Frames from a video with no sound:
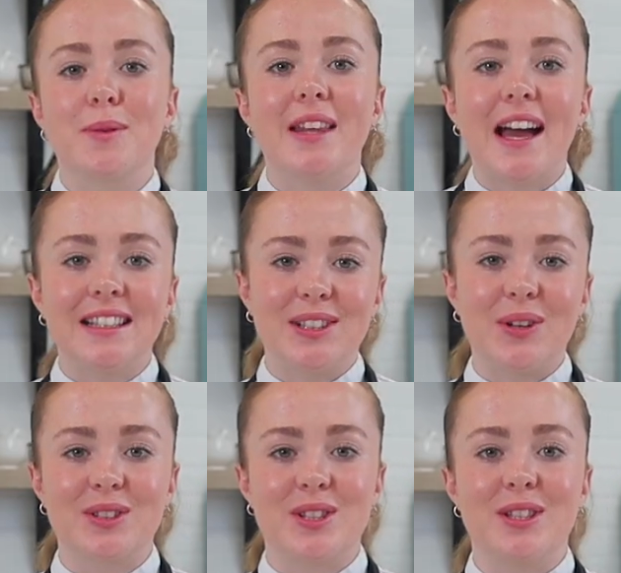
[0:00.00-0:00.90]
with
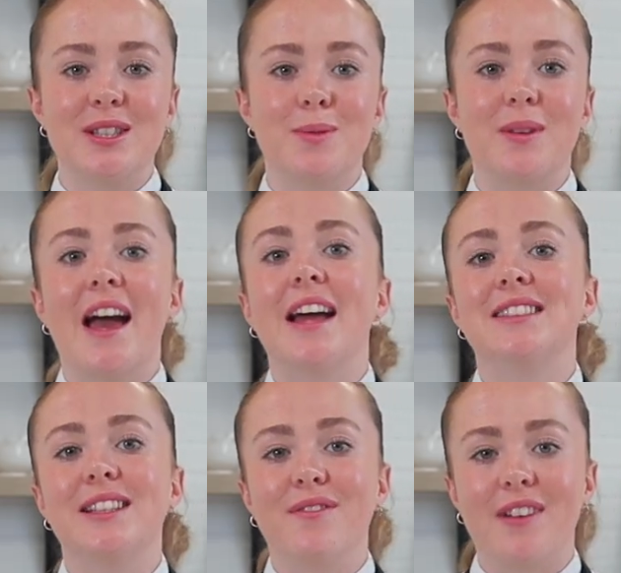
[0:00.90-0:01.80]
antioxidants with
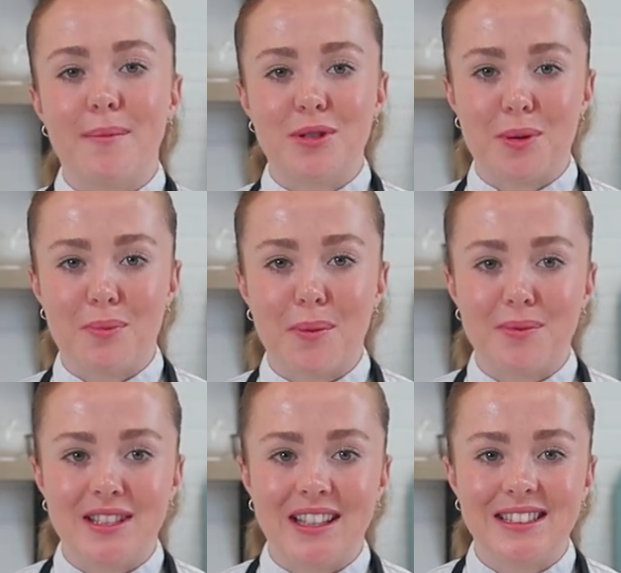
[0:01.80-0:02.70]
anti-inflammatory
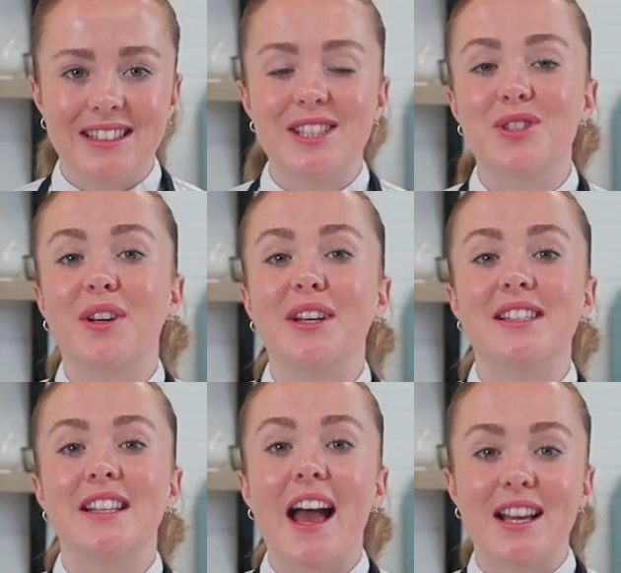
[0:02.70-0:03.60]
properties, this drink
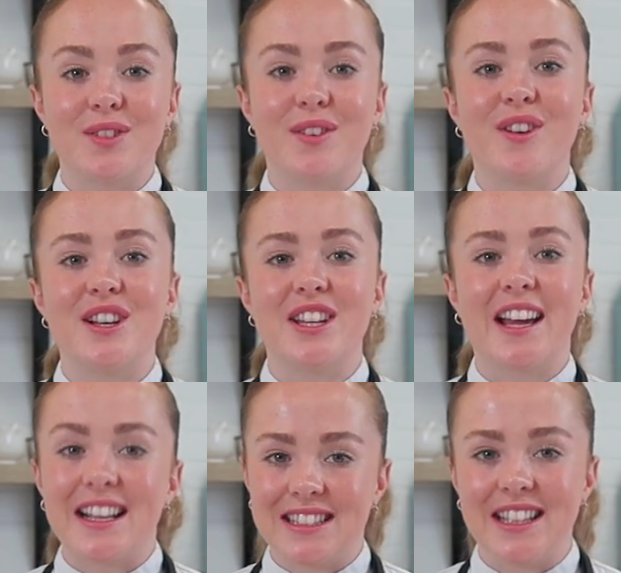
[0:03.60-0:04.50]
is as refreshing
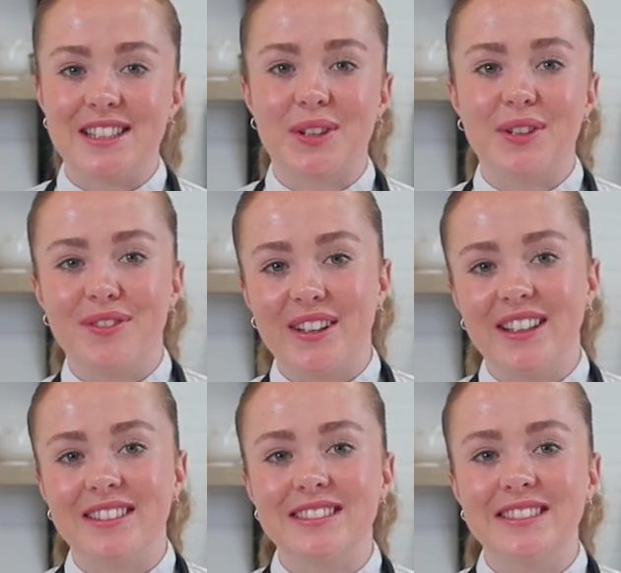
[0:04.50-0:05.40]
as it is good for
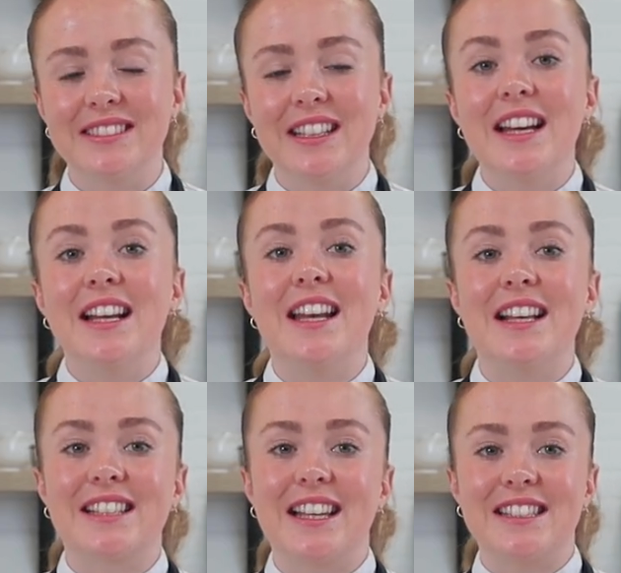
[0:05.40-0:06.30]
you.
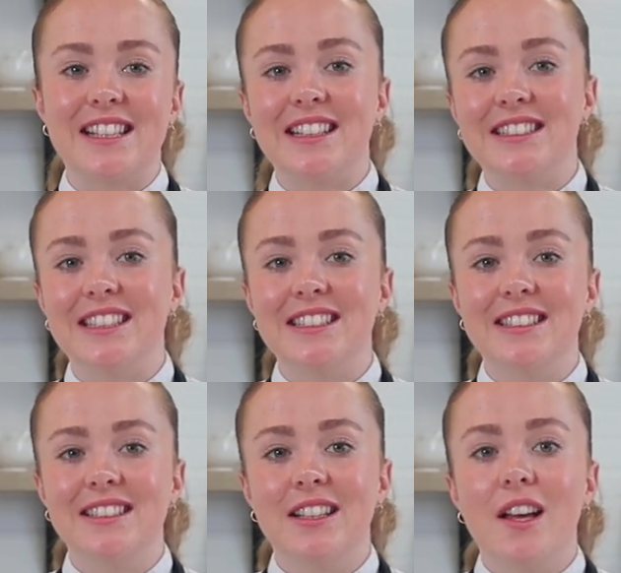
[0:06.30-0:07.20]
Let's get started.
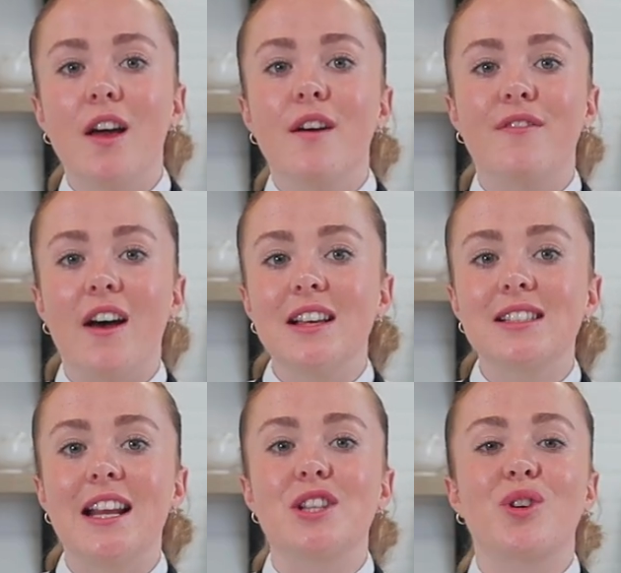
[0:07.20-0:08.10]

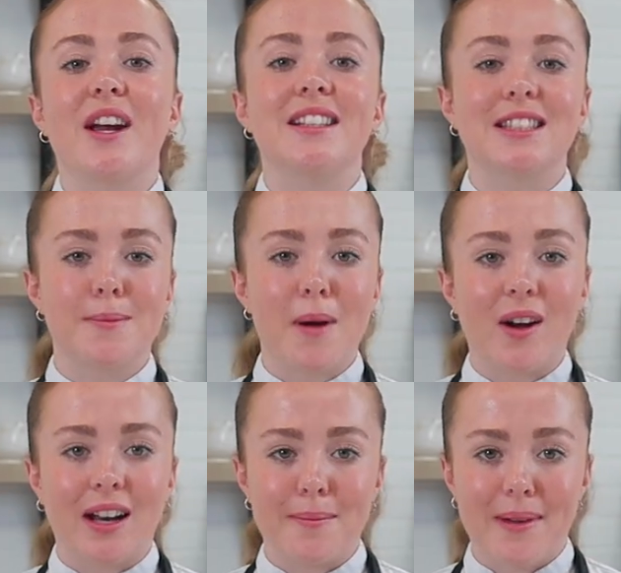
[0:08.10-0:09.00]
First, let's create our
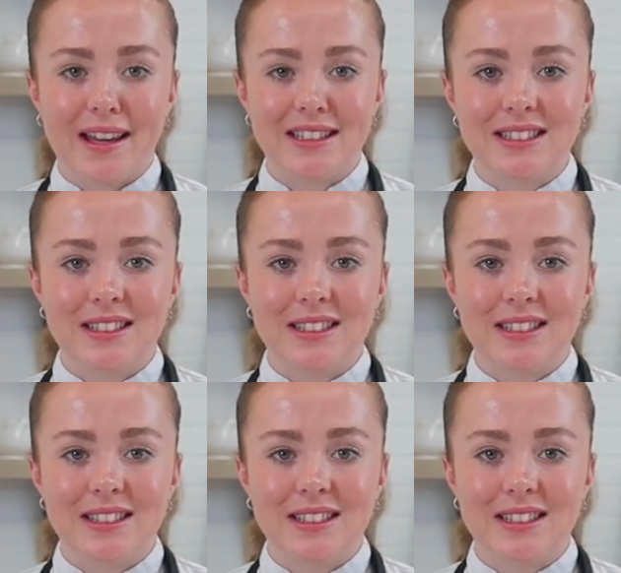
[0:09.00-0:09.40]
sparkling base.